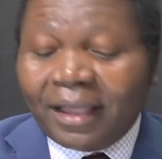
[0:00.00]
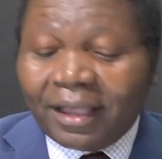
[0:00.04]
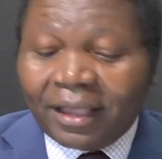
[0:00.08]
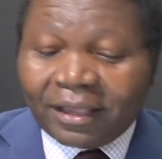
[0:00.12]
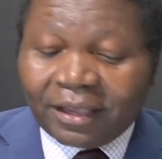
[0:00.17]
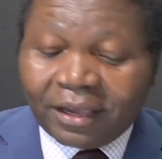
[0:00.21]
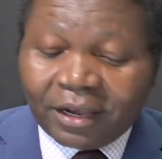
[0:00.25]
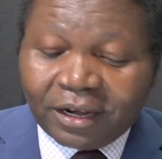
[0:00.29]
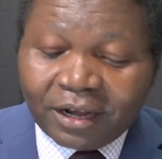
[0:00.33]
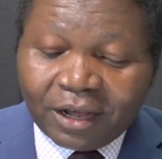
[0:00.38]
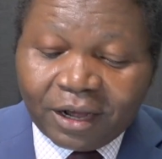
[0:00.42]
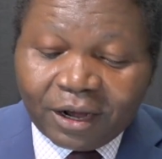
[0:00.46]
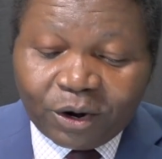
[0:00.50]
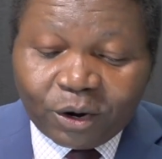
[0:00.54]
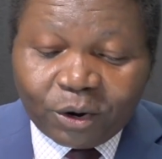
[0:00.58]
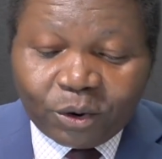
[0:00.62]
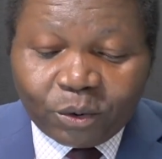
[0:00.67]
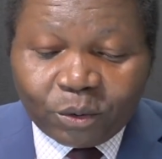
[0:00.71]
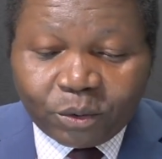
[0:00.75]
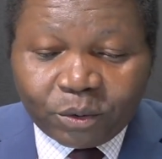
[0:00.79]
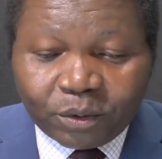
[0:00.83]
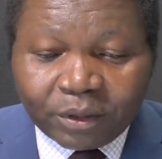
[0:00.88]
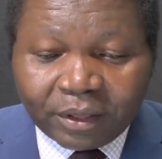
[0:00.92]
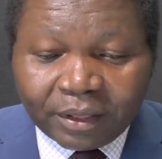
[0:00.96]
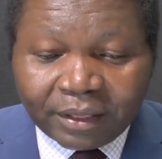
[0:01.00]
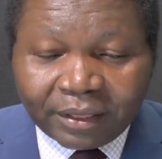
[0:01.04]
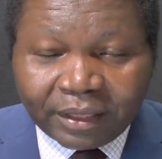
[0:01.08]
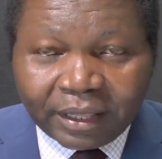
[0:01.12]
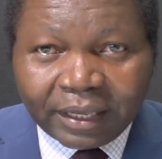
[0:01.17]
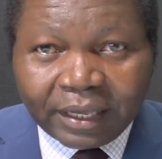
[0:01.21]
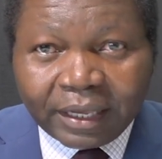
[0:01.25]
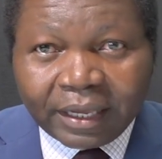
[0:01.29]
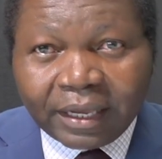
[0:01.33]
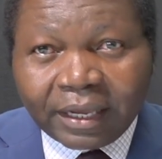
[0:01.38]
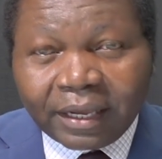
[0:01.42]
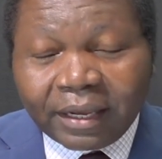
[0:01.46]
the
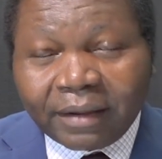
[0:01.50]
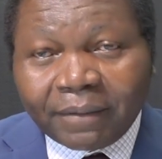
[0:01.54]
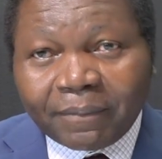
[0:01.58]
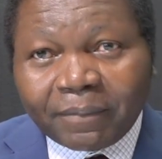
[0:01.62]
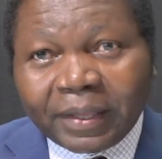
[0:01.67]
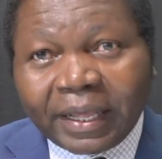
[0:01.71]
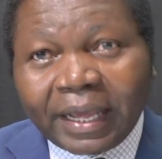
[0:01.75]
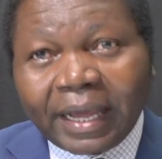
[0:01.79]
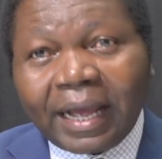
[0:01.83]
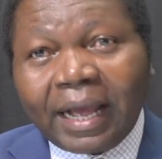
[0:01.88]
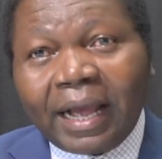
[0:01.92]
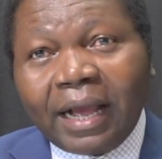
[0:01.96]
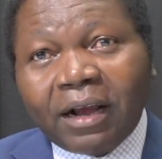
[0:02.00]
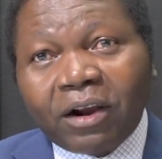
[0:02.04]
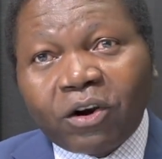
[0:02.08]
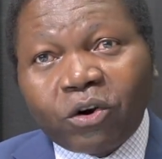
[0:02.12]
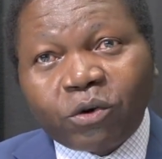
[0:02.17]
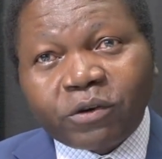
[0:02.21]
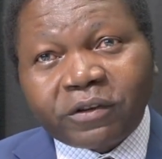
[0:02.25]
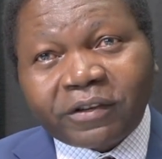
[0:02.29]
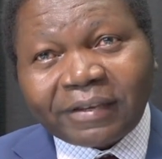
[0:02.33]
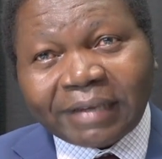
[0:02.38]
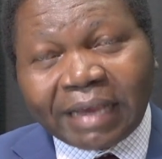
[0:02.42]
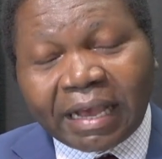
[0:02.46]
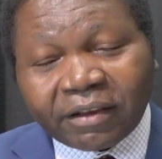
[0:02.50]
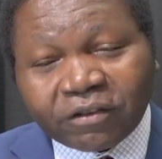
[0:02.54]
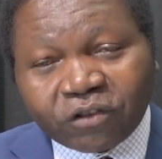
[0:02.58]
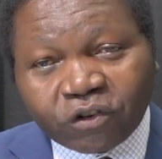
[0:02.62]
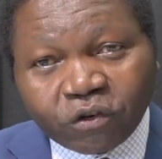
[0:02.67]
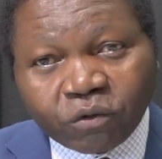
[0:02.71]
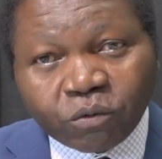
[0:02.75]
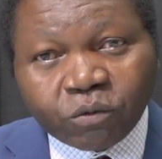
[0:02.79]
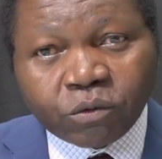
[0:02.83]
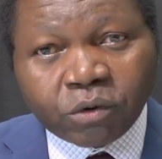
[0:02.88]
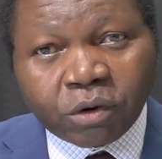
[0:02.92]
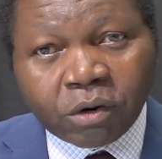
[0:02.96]

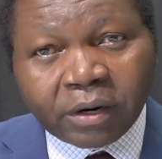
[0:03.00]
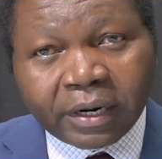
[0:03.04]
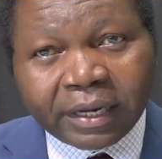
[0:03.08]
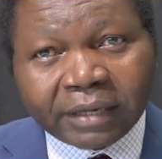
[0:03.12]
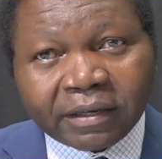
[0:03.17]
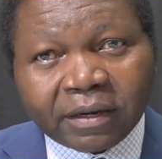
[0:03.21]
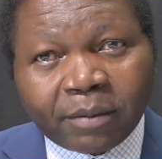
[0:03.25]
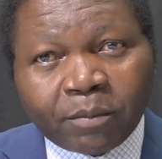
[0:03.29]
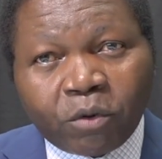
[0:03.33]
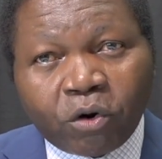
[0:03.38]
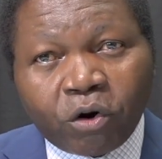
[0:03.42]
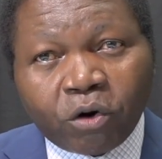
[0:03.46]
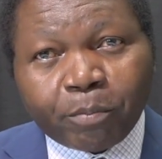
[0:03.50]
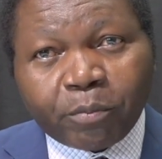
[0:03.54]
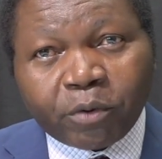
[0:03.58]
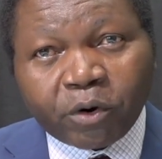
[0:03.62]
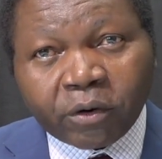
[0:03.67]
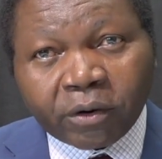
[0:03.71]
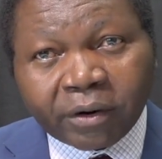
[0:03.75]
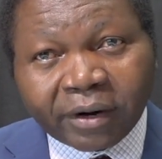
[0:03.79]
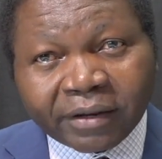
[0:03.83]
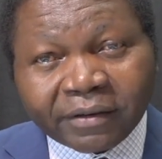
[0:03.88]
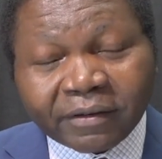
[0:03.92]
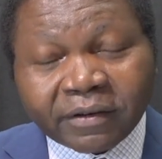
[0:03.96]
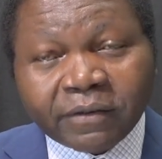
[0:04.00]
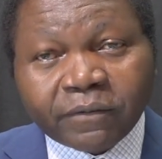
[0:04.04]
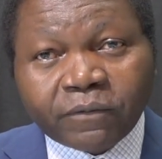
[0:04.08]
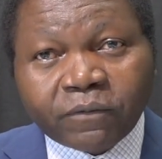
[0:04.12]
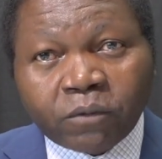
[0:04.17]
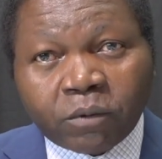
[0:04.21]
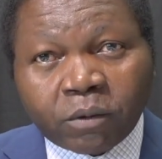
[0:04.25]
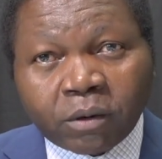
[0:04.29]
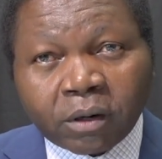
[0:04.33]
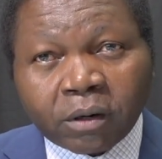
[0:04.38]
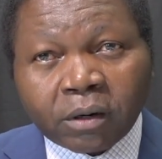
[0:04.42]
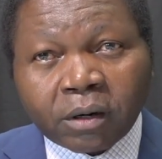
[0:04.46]
Anglo-Saxon world is a more progressive
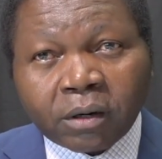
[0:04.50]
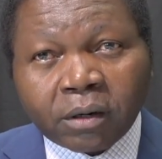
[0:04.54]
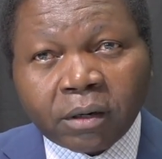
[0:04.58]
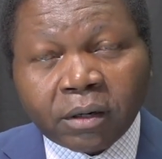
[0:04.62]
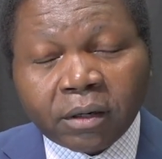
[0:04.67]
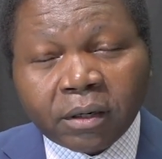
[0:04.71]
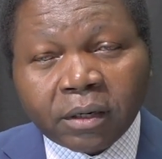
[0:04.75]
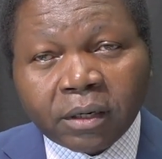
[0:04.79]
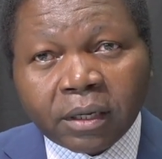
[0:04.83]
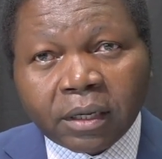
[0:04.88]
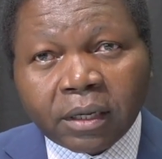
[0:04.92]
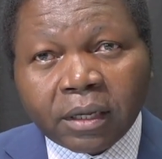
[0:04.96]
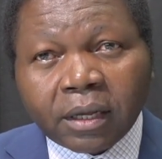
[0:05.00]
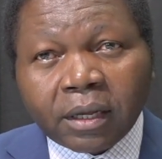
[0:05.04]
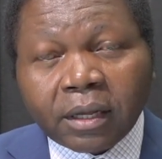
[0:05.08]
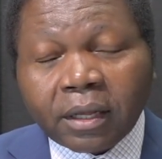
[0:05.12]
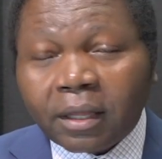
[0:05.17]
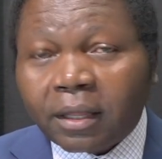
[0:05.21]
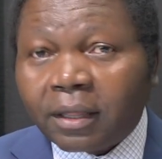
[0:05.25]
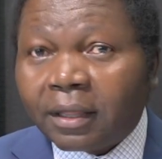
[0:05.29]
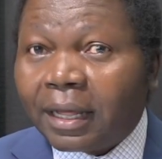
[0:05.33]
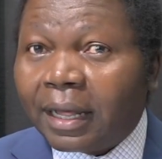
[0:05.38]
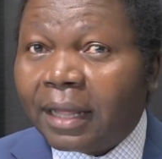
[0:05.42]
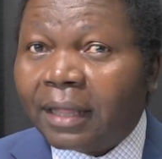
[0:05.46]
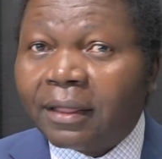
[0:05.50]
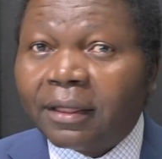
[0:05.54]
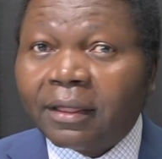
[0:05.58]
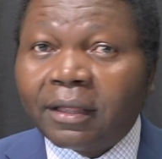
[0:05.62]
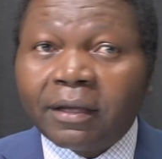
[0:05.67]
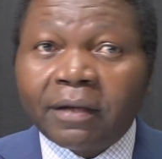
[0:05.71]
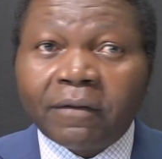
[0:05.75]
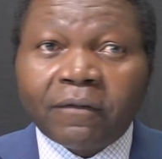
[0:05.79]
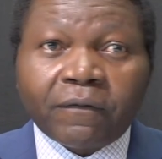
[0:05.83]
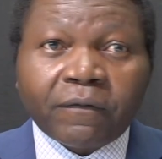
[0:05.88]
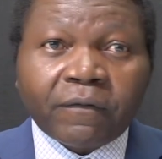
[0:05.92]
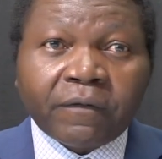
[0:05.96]
world than
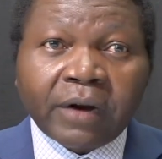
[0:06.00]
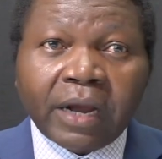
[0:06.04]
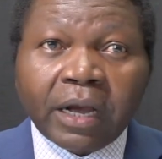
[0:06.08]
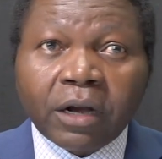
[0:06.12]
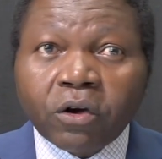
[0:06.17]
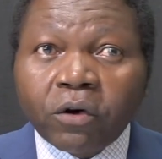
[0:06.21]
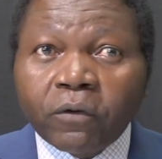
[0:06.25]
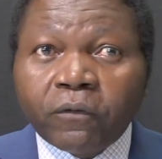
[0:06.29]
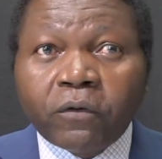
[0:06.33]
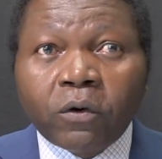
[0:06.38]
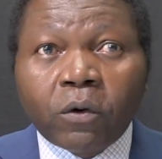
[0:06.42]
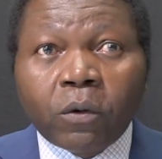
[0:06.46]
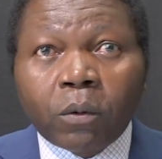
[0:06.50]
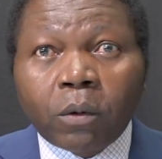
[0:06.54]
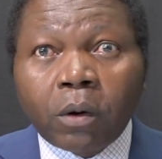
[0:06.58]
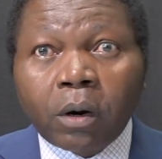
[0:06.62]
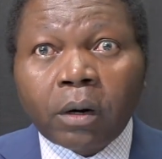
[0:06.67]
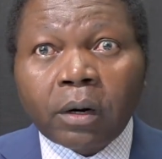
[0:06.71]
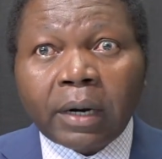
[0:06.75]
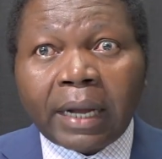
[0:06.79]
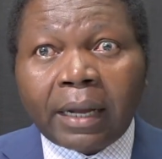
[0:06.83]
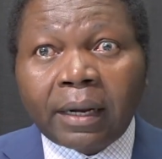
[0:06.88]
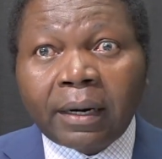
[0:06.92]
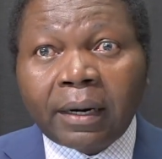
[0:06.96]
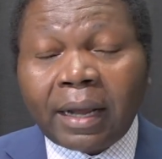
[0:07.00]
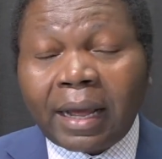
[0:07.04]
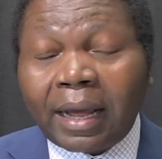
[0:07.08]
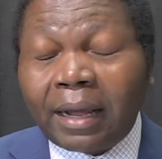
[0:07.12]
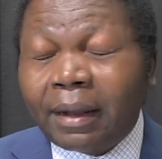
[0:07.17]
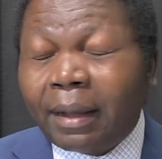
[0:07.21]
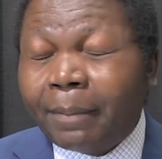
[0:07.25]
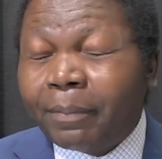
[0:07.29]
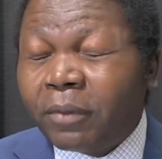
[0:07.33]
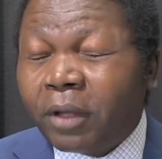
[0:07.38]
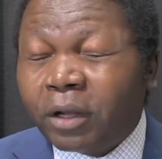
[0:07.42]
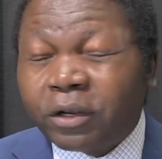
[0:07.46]
the Francophone world, and
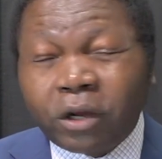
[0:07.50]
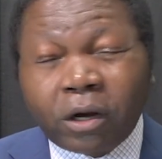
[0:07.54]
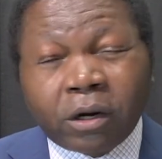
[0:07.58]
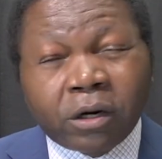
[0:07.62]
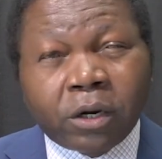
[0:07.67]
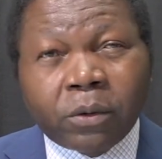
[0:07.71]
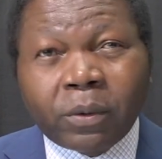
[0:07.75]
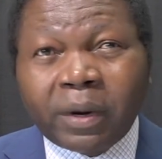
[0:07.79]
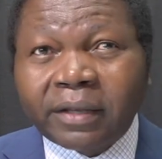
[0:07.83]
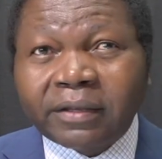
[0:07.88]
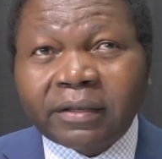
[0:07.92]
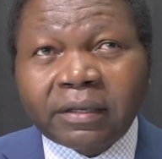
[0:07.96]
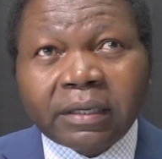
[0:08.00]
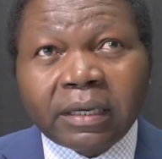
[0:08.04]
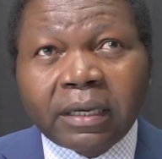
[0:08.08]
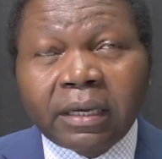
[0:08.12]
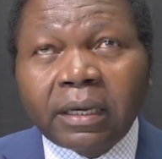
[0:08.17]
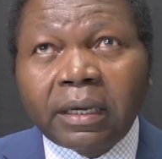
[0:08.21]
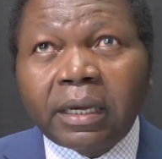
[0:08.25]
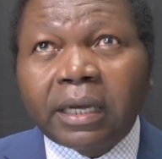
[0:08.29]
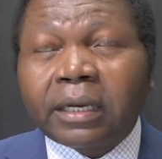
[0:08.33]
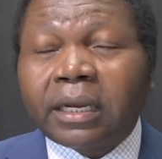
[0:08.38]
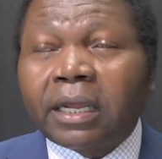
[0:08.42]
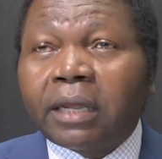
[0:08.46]
I'm not the only one saying it.